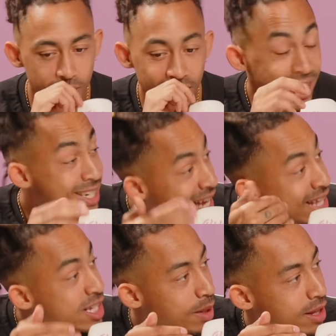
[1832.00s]
He
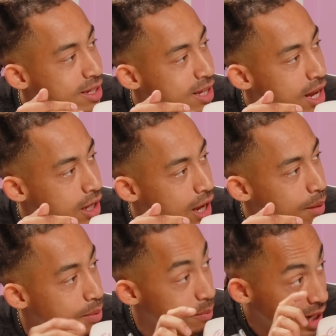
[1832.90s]
sends me these dating
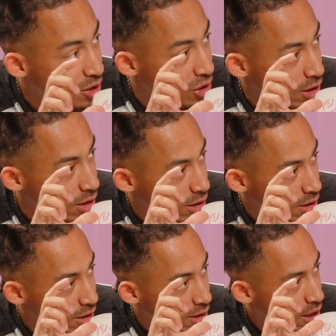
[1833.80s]
app pictures.
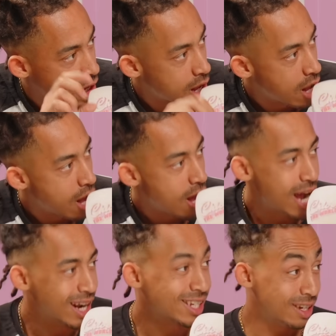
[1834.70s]
And
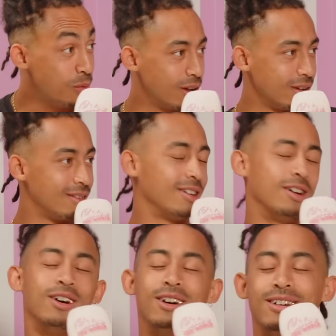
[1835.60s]
I seen one,
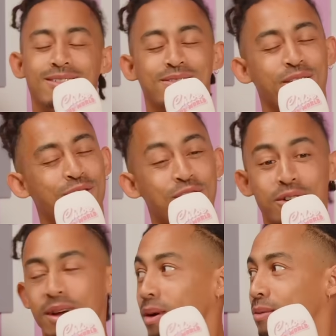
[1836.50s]
the
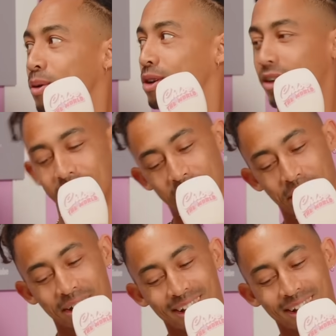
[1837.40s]
fury in my body right now.